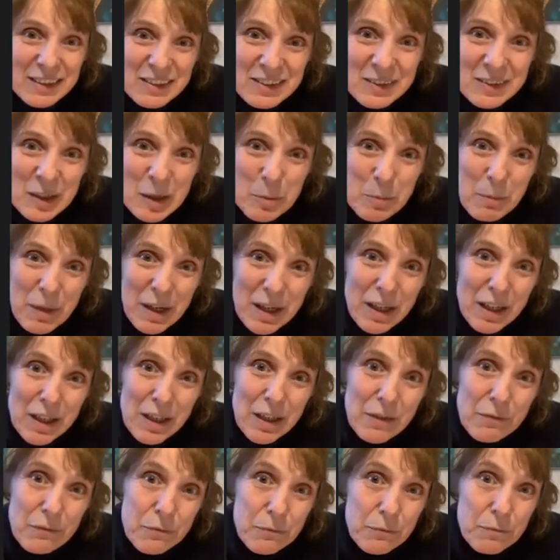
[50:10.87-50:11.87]

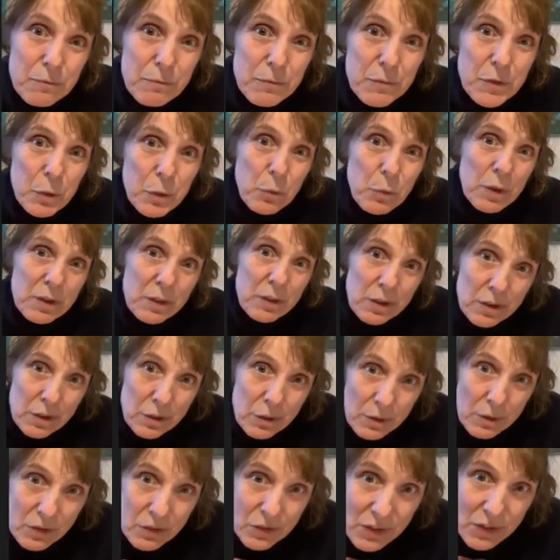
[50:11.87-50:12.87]
the one that
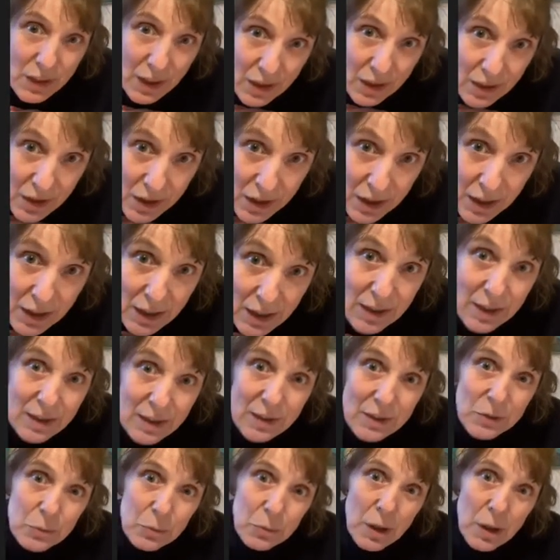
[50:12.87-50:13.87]
you can see, I think,
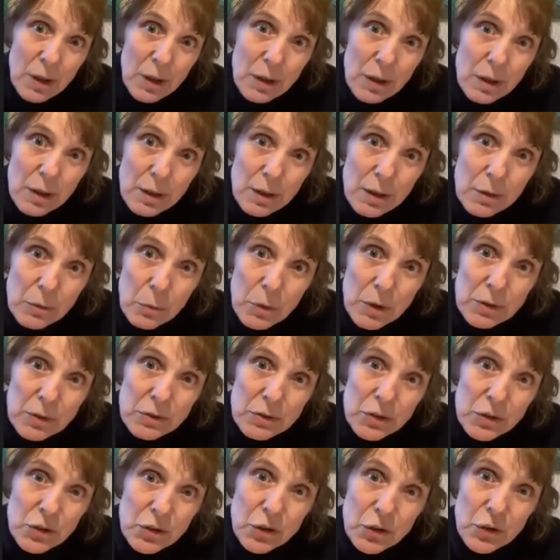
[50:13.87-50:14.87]
is
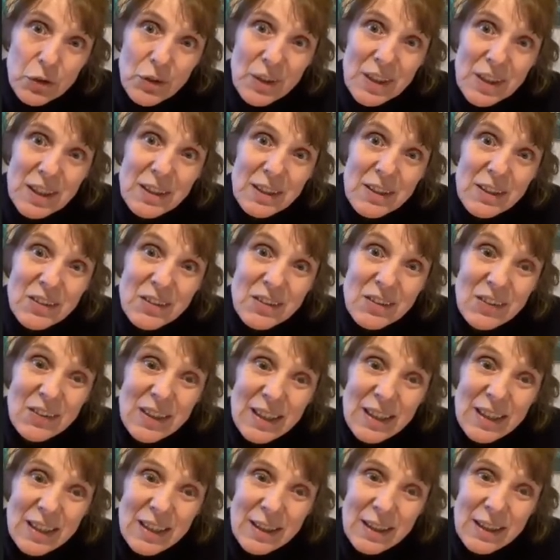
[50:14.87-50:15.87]
One Strings,
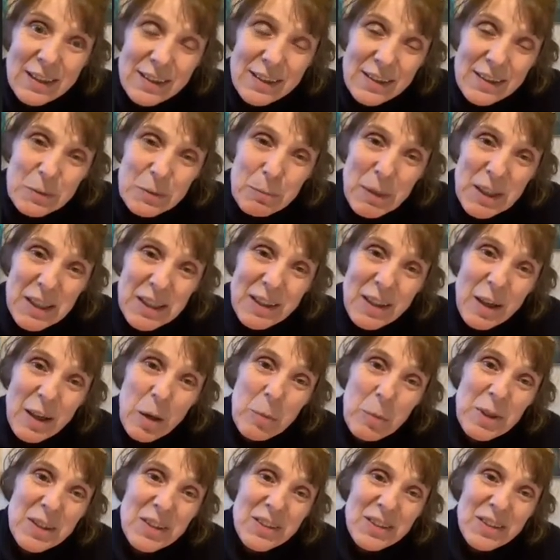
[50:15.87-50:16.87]
and it's my
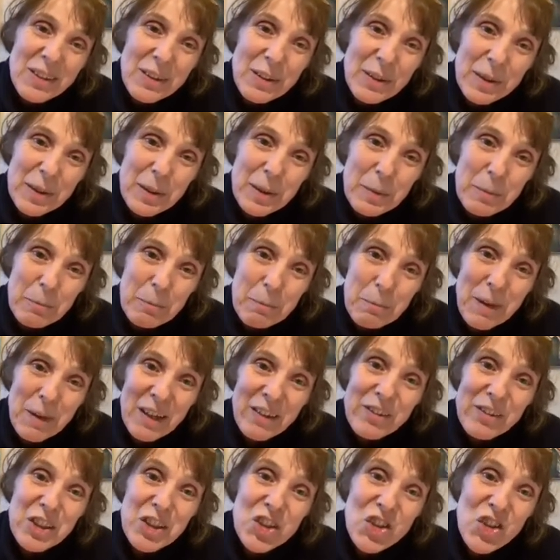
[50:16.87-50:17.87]
comment on
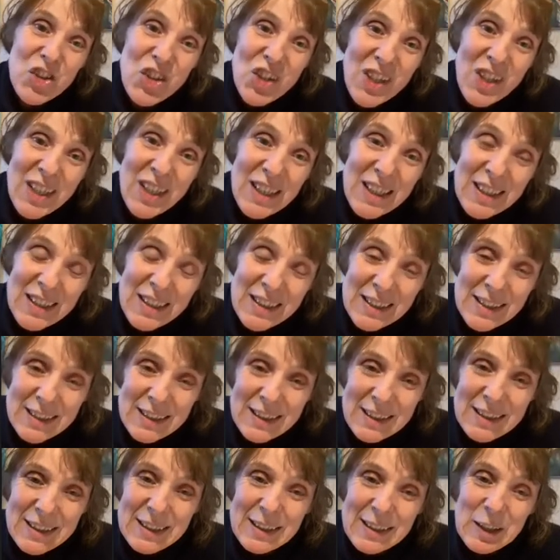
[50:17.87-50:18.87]
marriage.
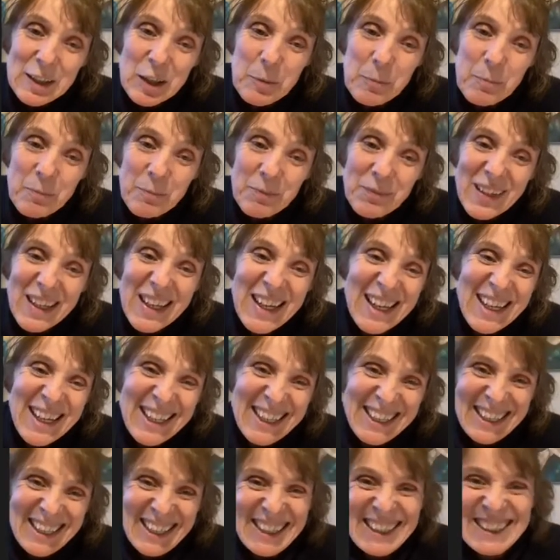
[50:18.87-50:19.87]

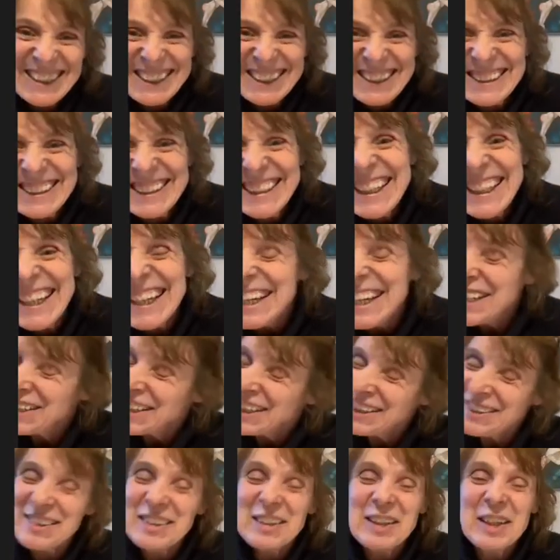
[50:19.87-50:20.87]

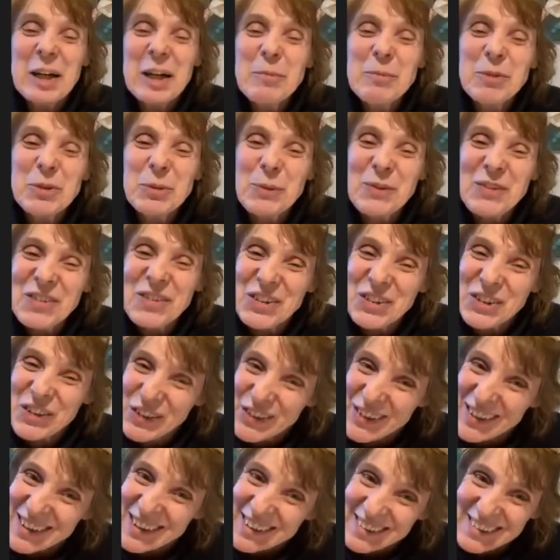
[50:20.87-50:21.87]
yes, it comes with
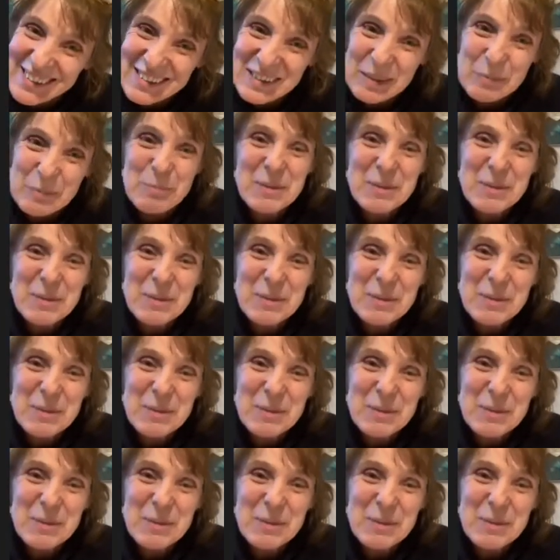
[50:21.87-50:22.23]
strings and